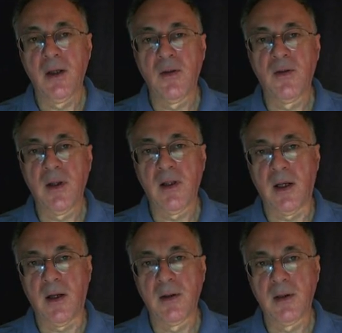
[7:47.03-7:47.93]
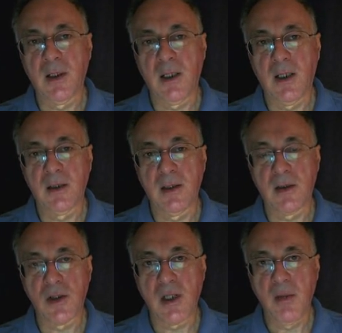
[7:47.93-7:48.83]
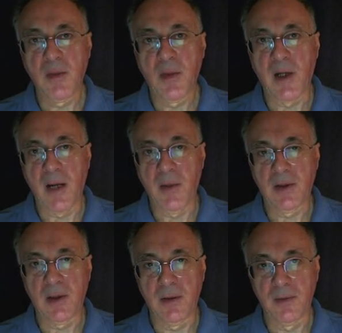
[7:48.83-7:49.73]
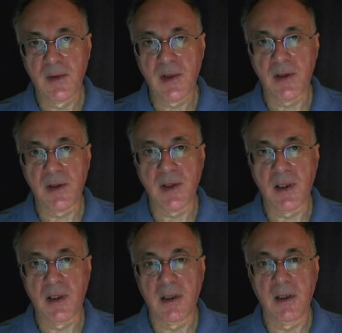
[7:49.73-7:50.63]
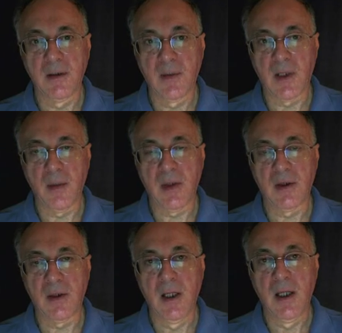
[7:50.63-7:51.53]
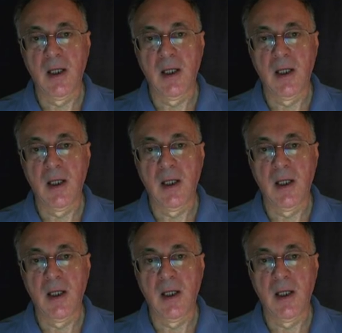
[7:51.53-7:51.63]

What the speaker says: you find out that that shape parameter, Cercic parameter,